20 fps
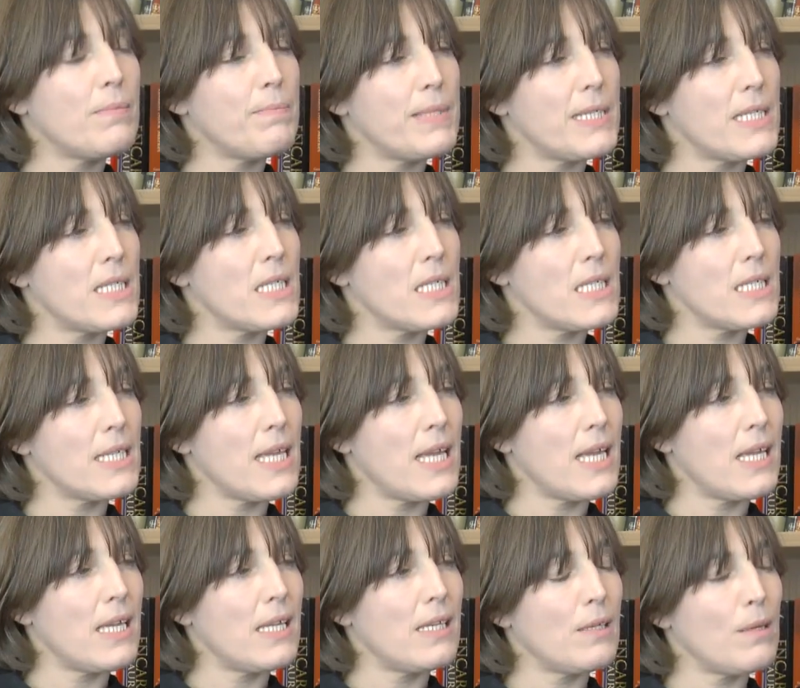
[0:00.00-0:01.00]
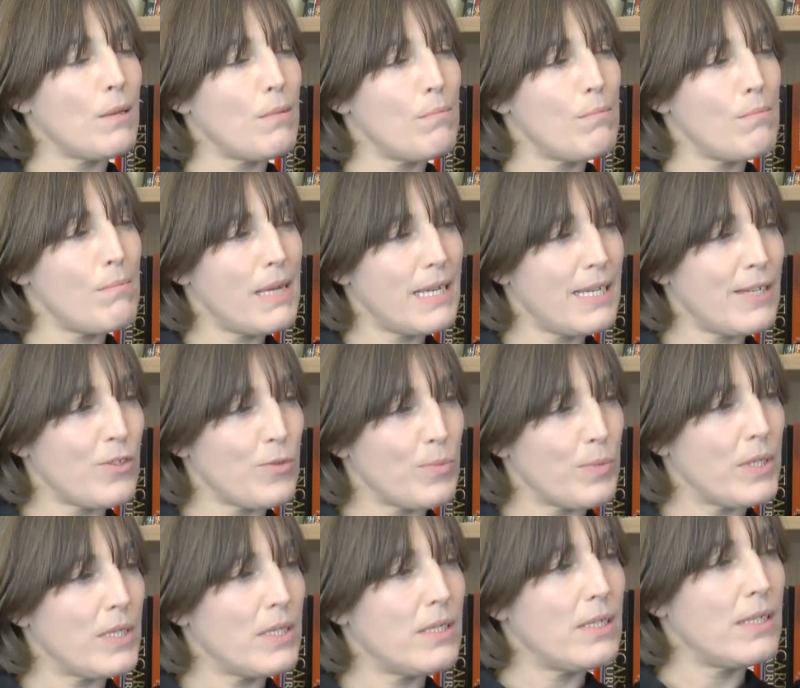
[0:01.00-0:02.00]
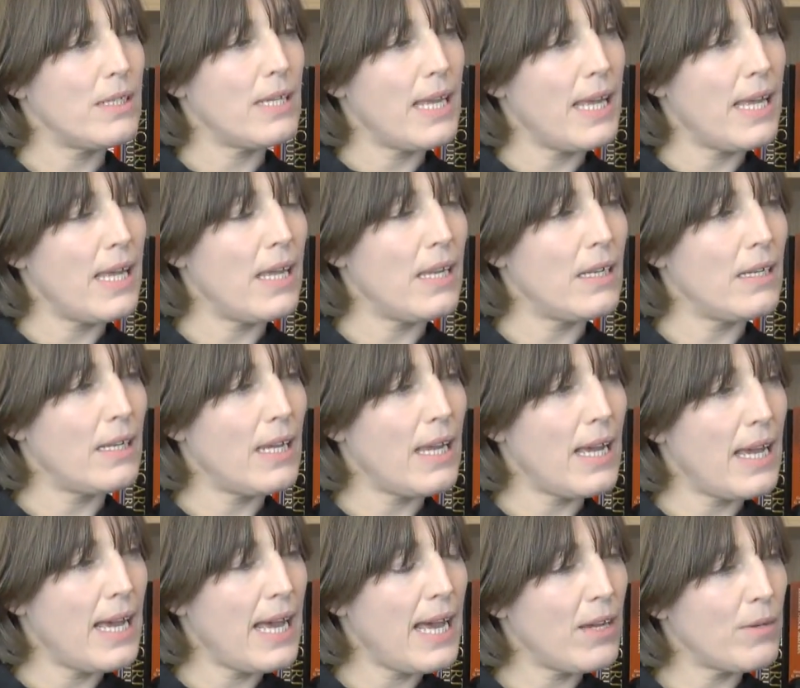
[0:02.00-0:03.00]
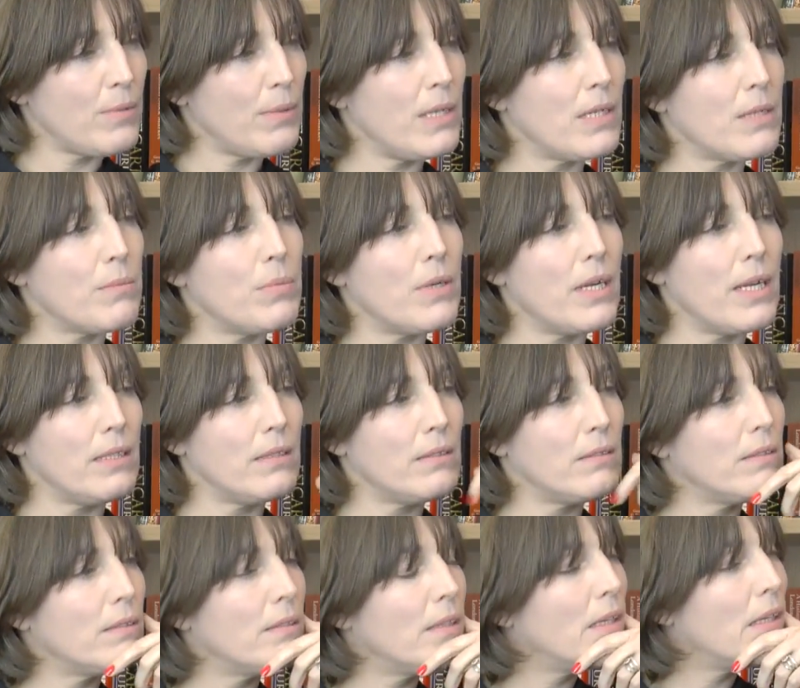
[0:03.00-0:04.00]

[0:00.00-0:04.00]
business and management. And how do we look at price?